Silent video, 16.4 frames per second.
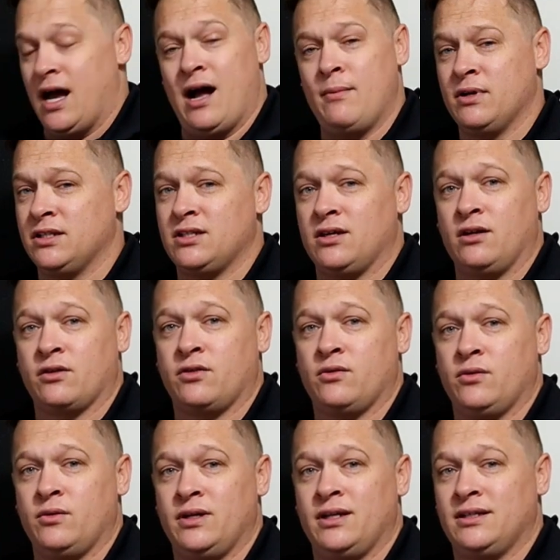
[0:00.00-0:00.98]
I'm going to talk
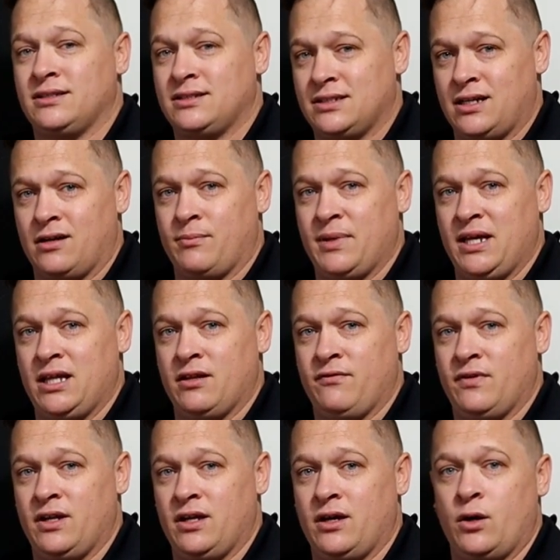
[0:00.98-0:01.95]
through it. It's going to be in the
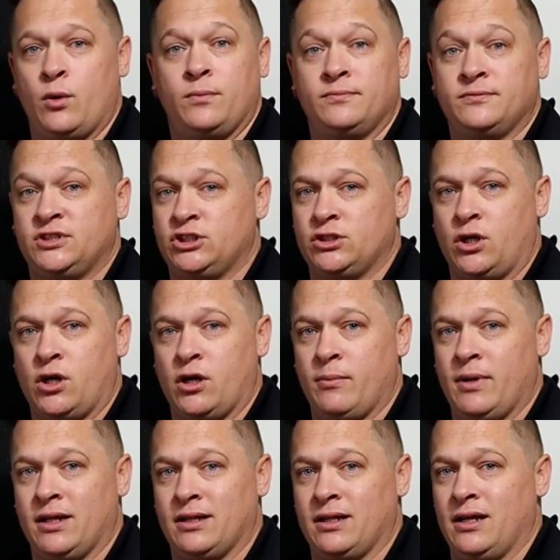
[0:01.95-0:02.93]
video. Sorry
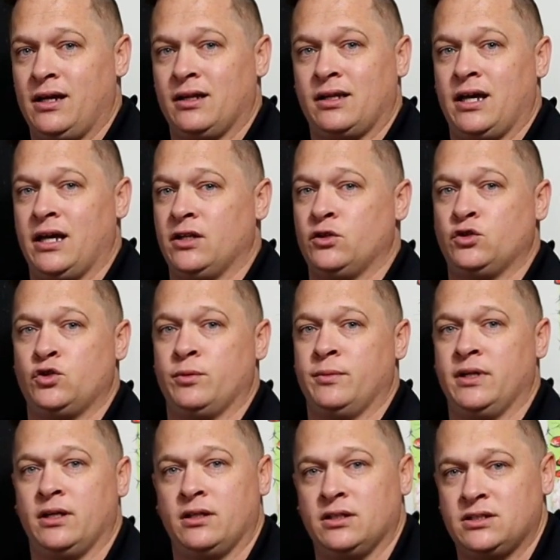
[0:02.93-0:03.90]
about that. Can't do too
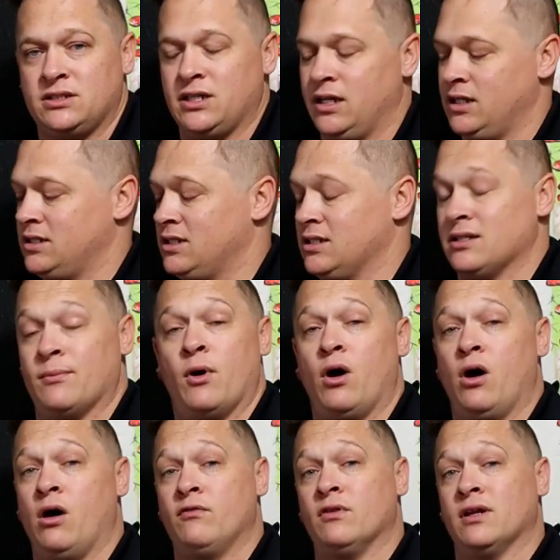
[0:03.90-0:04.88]
many of these takes because
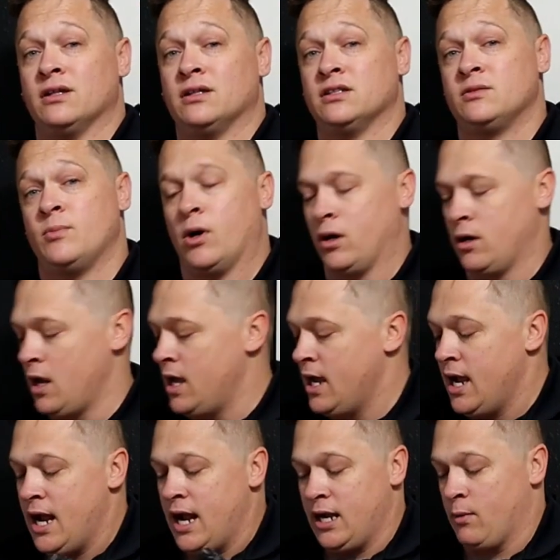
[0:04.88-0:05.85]
I'm awful at this part.
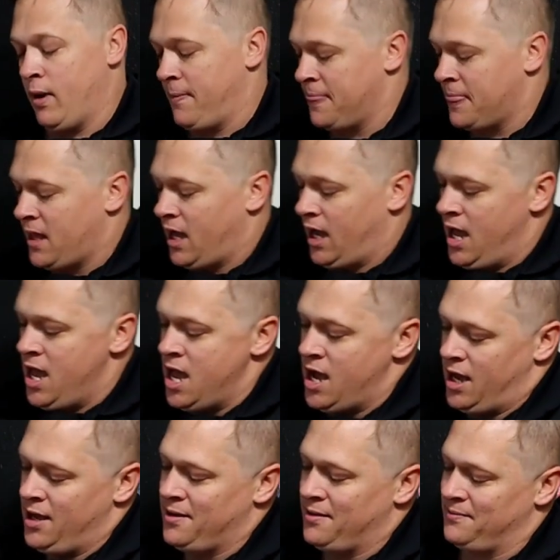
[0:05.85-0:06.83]
Anyway,
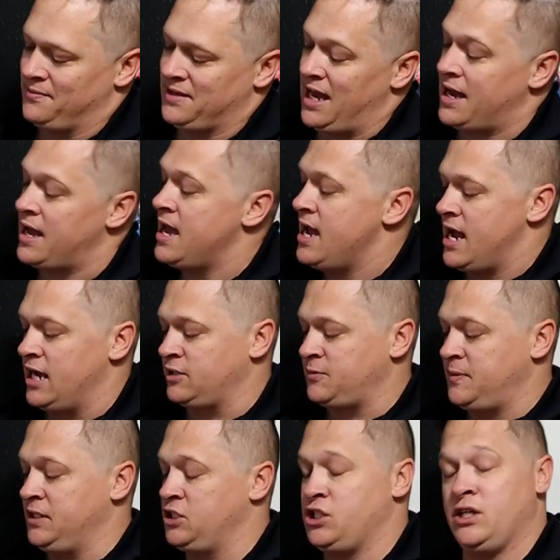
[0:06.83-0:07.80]
yeah,
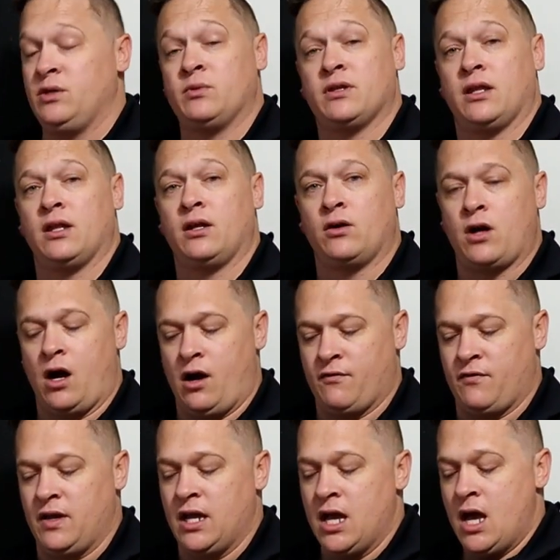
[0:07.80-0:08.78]
SPG with a little
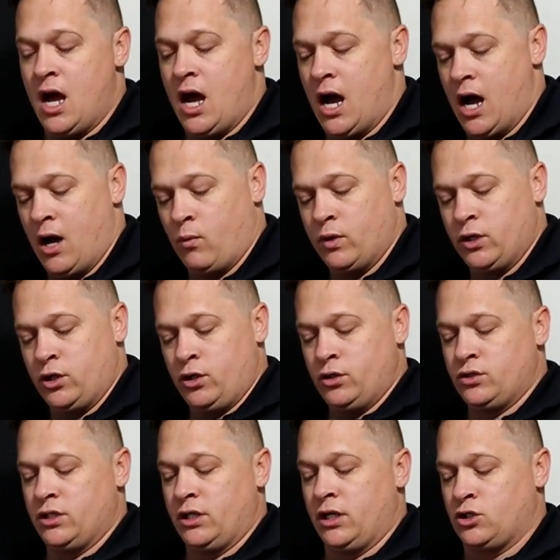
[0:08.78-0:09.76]
coffee. When you're
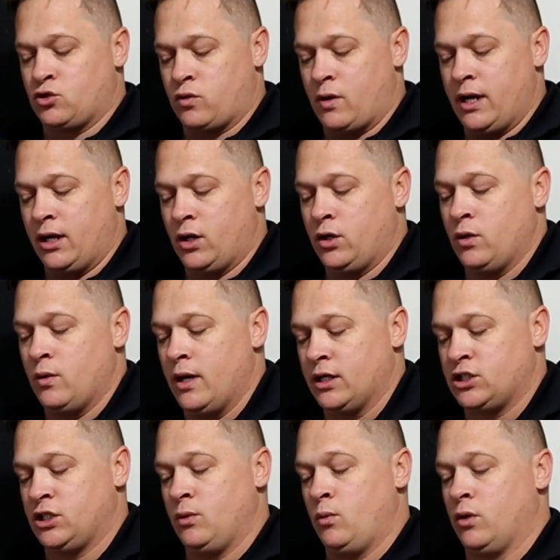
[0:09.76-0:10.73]
using a Traeger, you
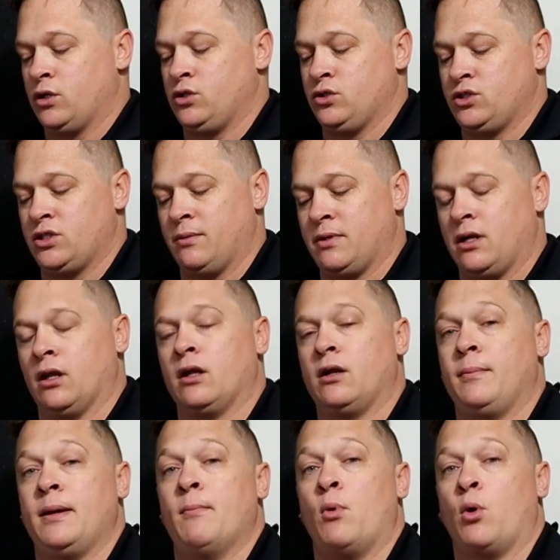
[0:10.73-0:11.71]
actually want to do something a
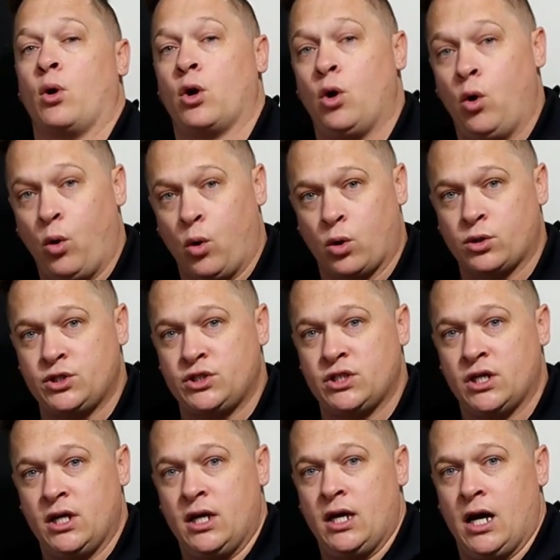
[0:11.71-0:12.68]
little bit more
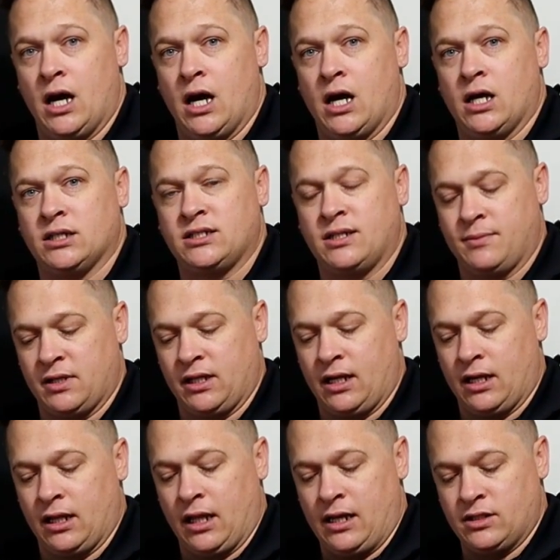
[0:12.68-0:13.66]
coarse, something
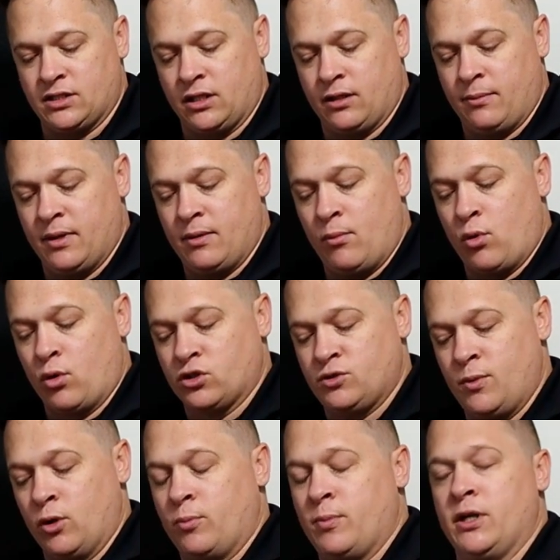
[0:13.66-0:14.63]
that allows a little bit more
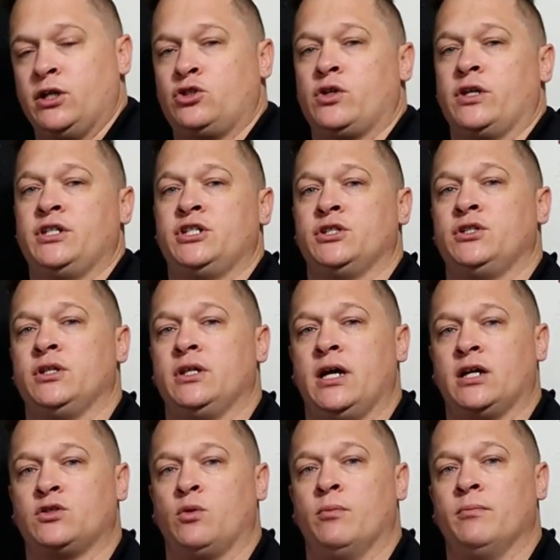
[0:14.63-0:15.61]
smoke penetration to the
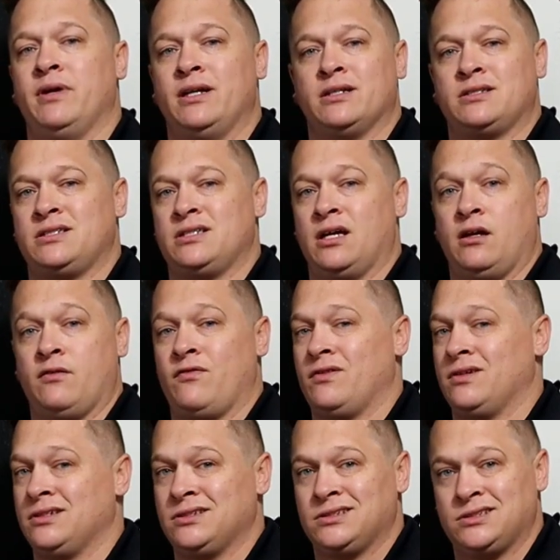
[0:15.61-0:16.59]
actual meat
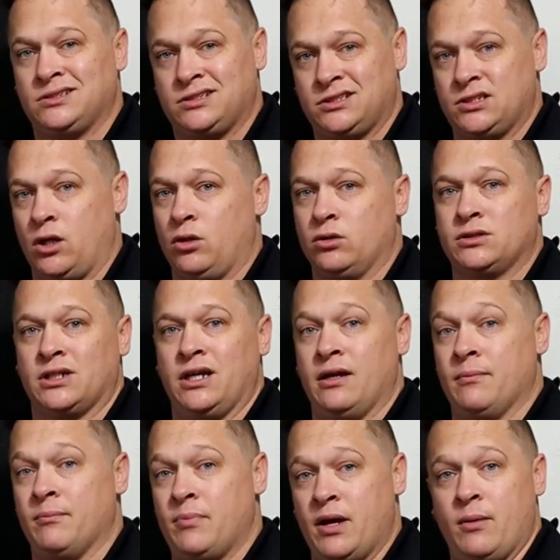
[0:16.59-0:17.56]
itself. Salt
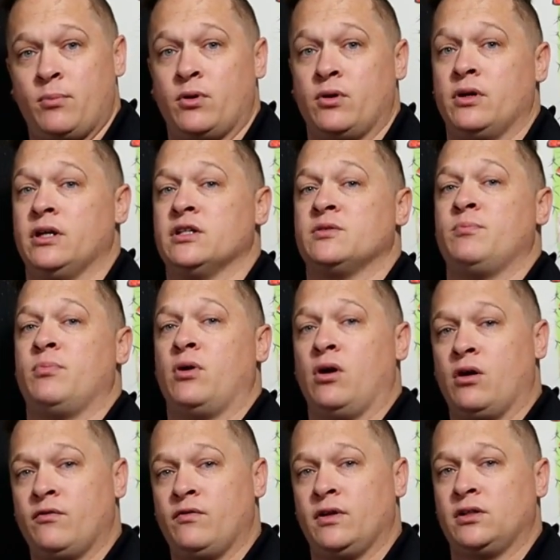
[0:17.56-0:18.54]
and pepper is
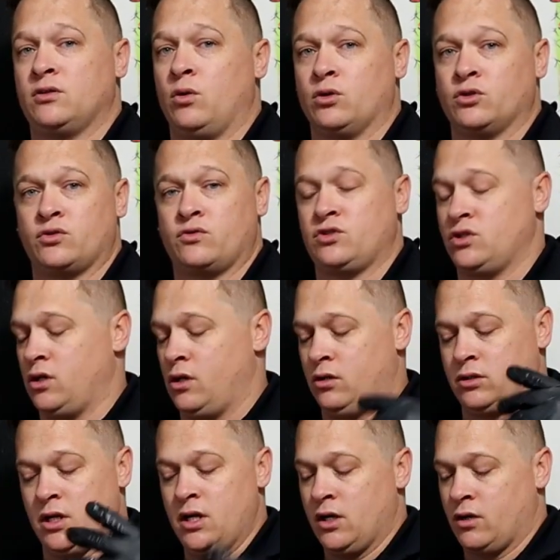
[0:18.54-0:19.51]
perfect. Coarse
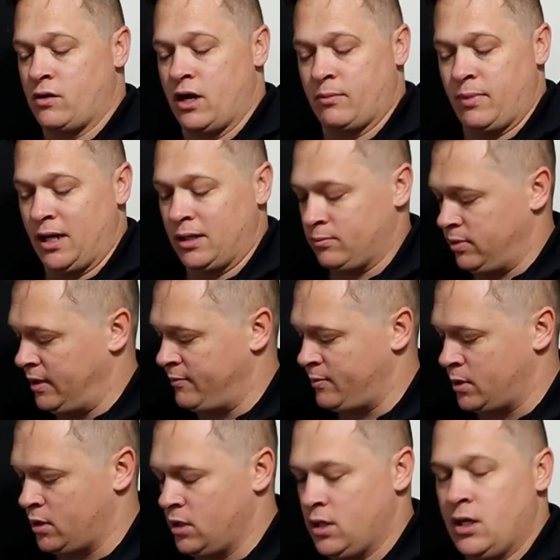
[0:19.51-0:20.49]
salt, crackback
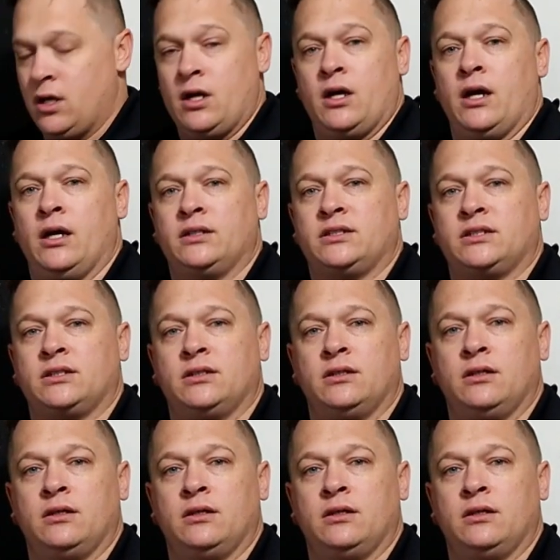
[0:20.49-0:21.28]
pepper. It's